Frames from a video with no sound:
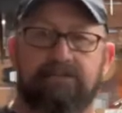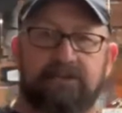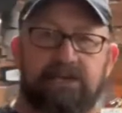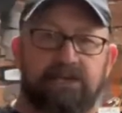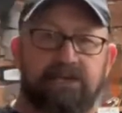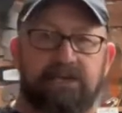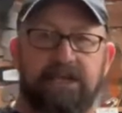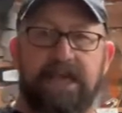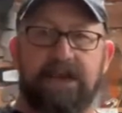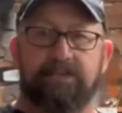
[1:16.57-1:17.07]
because
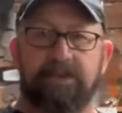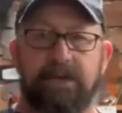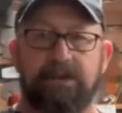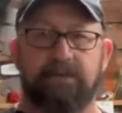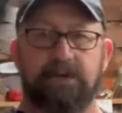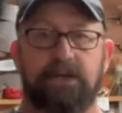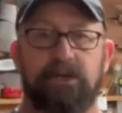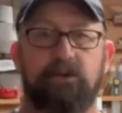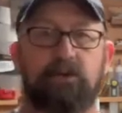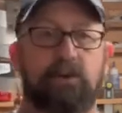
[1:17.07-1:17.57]
you got to be able
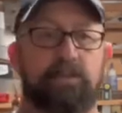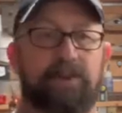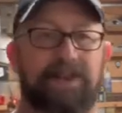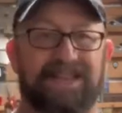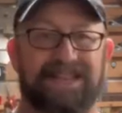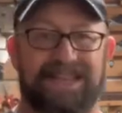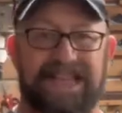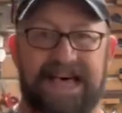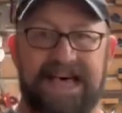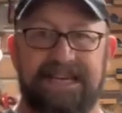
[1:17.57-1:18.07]
to glue up a
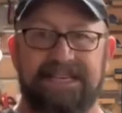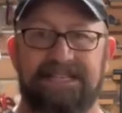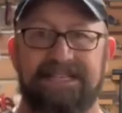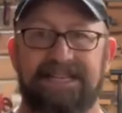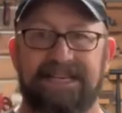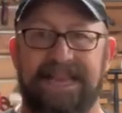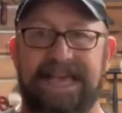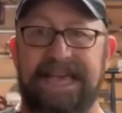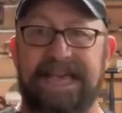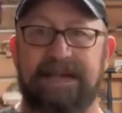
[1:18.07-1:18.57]
lot of
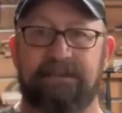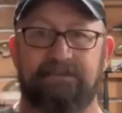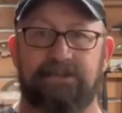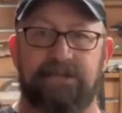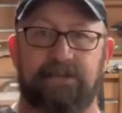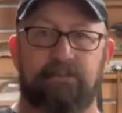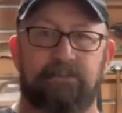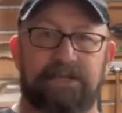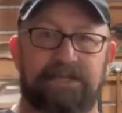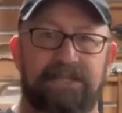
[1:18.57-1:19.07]
slabs
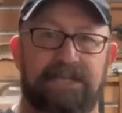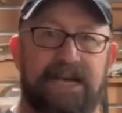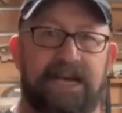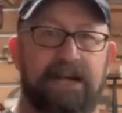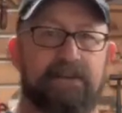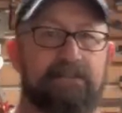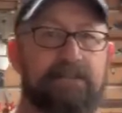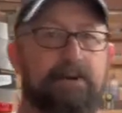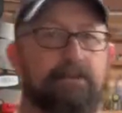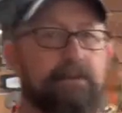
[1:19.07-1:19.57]
at one time.
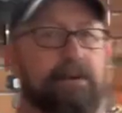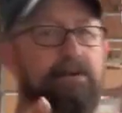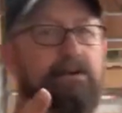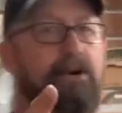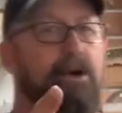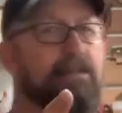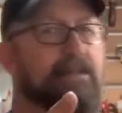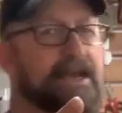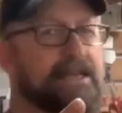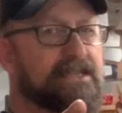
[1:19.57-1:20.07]
Remember we were
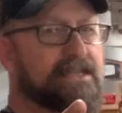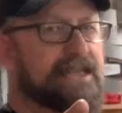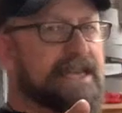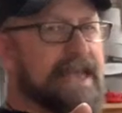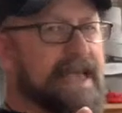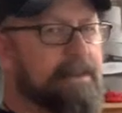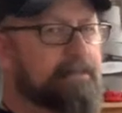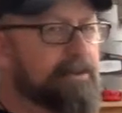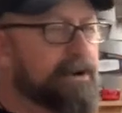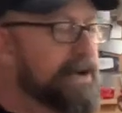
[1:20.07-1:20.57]
talking about
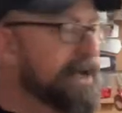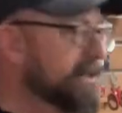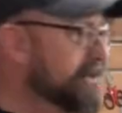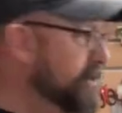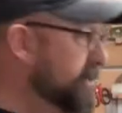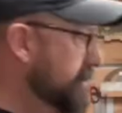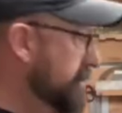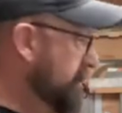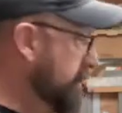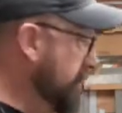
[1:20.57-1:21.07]
slab
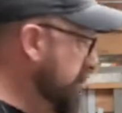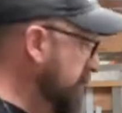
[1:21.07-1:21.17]
reduction?